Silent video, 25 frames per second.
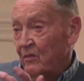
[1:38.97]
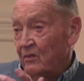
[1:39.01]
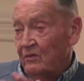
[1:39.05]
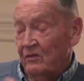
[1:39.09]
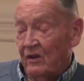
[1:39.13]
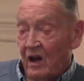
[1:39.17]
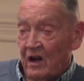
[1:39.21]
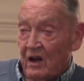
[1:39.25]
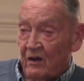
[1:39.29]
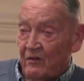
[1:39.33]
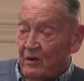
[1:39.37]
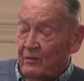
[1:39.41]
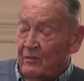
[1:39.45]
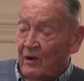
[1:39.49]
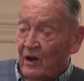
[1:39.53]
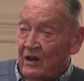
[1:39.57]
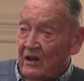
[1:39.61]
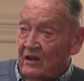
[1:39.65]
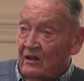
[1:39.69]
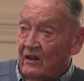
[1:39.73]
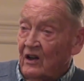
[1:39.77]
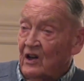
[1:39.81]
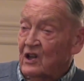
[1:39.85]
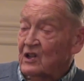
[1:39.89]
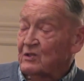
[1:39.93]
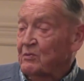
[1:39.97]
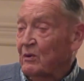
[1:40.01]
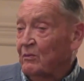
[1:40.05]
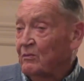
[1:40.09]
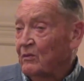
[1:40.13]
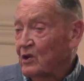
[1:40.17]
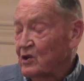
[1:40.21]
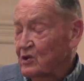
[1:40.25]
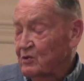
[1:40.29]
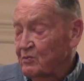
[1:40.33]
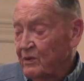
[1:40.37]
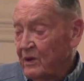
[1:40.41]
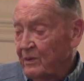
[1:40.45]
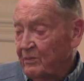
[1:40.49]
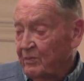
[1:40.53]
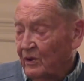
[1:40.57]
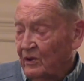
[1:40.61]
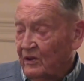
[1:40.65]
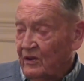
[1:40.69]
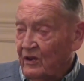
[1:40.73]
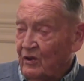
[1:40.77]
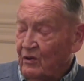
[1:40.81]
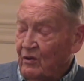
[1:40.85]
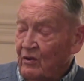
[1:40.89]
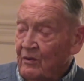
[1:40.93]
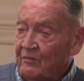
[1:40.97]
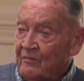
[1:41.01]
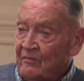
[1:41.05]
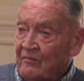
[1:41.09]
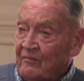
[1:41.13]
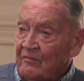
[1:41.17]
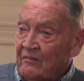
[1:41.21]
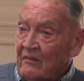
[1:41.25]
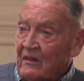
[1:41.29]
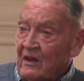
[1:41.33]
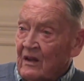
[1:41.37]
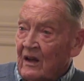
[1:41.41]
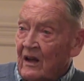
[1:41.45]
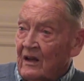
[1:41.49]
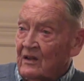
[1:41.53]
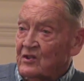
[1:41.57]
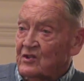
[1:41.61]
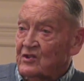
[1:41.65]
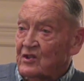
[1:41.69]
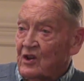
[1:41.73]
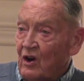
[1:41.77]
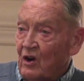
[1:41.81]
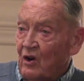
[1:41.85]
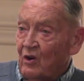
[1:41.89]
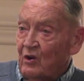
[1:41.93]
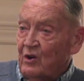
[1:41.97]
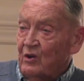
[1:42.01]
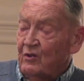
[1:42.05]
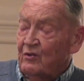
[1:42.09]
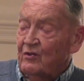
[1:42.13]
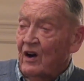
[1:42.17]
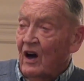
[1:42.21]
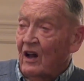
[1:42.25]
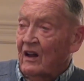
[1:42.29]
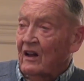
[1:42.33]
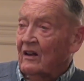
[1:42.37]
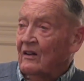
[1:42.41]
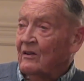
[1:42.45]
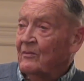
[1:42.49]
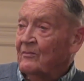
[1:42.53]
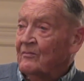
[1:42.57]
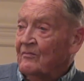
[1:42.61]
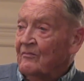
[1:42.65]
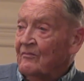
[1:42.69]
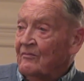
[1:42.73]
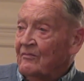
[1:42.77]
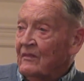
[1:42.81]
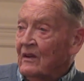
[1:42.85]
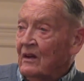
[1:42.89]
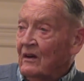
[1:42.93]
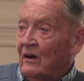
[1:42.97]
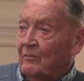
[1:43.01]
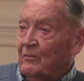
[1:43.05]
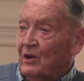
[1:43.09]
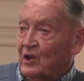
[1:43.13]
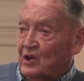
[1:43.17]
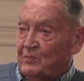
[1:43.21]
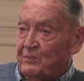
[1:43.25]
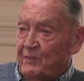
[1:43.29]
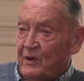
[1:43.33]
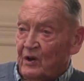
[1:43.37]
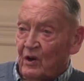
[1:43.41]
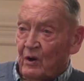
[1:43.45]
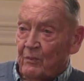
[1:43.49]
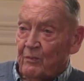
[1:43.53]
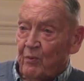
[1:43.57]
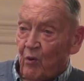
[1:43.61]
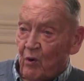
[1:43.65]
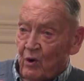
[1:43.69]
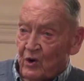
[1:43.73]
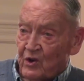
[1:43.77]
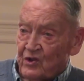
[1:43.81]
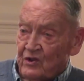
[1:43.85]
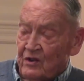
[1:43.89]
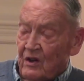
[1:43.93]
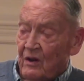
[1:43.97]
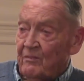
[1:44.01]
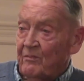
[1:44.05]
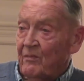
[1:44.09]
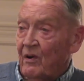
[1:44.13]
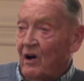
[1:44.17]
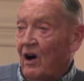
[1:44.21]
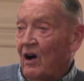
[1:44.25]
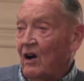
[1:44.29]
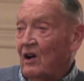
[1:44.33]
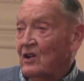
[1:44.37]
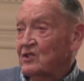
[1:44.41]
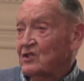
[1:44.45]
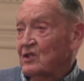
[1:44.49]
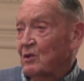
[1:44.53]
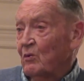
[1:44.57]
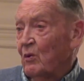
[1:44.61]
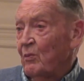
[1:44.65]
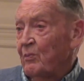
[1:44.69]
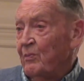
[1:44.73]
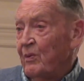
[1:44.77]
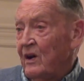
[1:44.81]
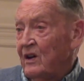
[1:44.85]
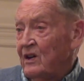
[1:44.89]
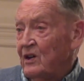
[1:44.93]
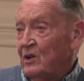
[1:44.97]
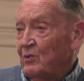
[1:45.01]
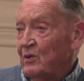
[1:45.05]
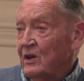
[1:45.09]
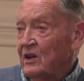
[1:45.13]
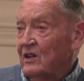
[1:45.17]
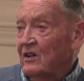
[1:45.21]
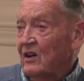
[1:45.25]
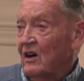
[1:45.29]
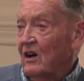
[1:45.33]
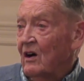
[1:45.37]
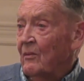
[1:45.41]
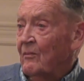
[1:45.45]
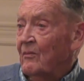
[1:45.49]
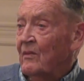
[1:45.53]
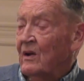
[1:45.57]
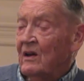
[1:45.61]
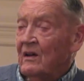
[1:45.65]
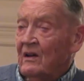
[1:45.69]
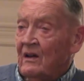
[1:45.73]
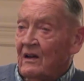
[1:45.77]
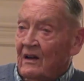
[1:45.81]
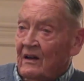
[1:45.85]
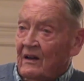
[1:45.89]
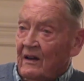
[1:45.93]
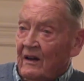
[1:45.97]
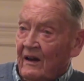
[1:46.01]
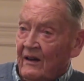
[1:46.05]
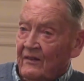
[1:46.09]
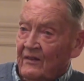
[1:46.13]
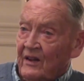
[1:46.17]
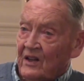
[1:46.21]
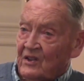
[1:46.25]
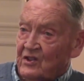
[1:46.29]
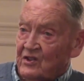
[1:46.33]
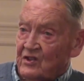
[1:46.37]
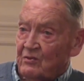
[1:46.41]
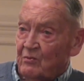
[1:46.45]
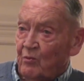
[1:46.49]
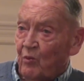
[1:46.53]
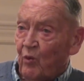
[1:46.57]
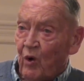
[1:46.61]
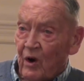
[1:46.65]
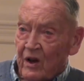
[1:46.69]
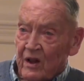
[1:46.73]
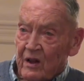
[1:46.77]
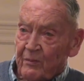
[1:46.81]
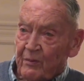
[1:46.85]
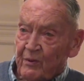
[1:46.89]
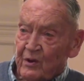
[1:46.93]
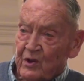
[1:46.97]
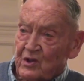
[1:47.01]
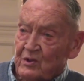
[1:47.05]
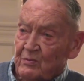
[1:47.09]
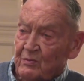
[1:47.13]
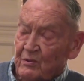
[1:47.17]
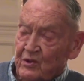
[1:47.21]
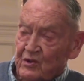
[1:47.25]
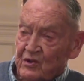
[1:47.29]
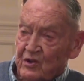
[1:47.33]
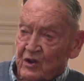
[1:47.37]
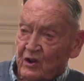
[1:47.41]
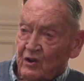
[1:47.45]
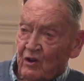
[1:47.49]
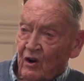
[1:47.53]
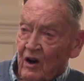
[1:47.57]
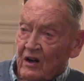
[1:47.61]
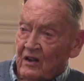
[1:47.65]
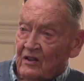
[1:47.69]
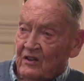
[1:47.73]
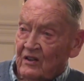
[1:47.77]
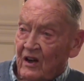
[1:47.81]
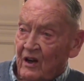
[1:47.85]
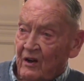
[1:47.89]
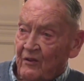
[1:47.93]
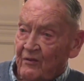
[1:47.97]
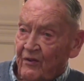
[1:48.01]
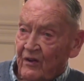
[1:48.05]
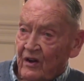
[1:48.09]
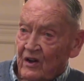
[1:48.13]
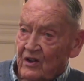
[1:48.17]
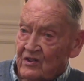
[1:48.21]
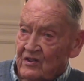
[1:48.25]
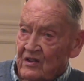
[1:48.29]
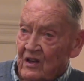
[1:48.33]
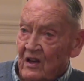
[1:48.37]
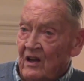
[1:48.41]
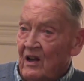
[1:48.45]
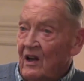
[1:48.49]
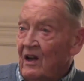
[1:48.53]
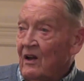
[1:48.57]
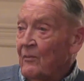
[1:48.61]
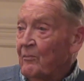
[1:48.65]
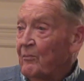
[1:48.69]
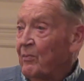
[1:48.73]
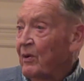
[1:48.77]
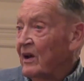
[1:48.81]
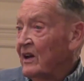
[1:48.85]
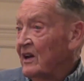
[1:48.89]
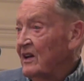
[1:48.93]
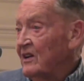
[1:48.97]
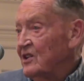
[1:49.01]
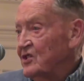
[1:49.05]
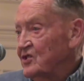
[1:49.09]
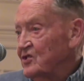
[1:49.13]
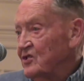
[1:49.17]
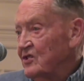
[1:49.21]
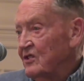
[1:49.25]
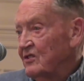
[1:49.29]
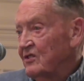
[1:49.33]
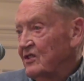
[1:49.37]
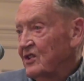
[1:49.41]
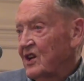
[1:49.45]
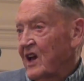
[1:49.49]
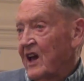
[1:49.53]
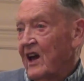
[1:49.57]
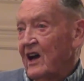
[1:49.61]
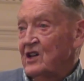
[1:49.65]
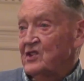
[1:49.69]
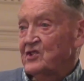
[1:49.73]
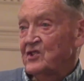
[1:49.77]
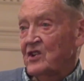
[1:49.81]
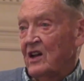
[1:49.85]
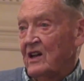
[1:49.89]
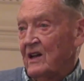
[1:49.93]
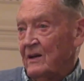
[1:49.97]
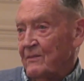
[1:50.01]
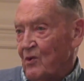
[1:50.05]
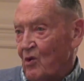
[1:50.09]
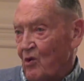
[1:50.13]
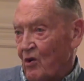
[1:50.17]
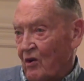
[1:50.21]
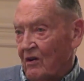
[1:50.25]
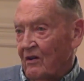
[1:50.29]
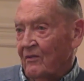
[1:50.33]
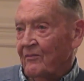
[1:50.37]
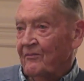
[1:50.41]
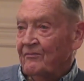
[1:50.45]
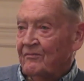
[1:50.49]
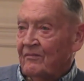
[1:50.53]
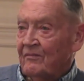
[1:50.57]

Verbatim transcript: Not everybody does, but most people do. And so you've got a much bigger portion in bonds that will pay you income. And that's one of the principles of the target date funds. But it isn't the case anymore.